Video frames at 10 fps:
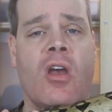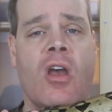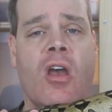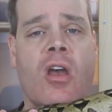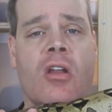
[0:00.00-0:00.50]

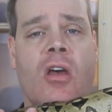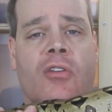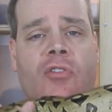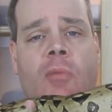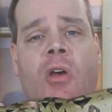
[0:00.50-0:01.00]
And
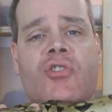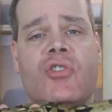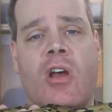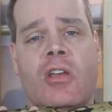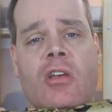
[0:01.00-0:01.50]
as I
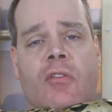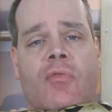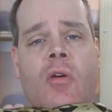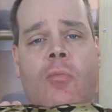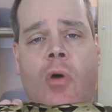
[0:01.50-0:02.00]
mentioned, I give
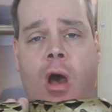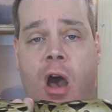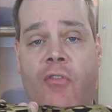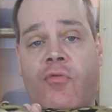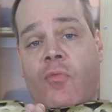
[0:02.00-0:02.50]
them
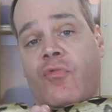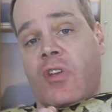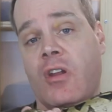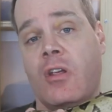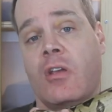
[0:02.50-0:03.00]
off from
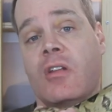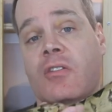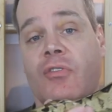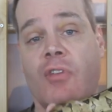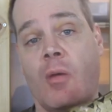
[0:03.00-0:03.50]
feeding in
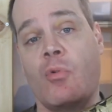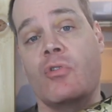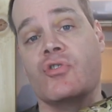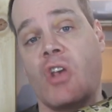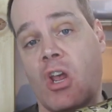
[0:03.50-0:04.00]
December
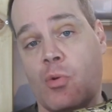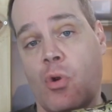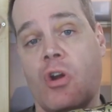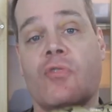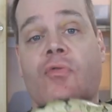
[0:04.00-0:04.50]
and
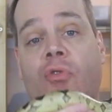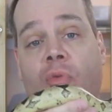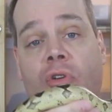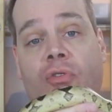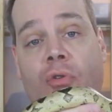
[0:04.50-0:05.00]
January for the
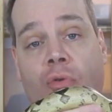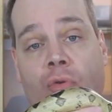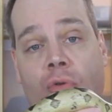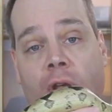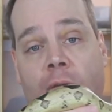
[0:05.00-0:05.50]
winter
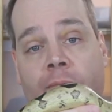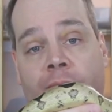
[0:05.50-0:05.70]
cooling.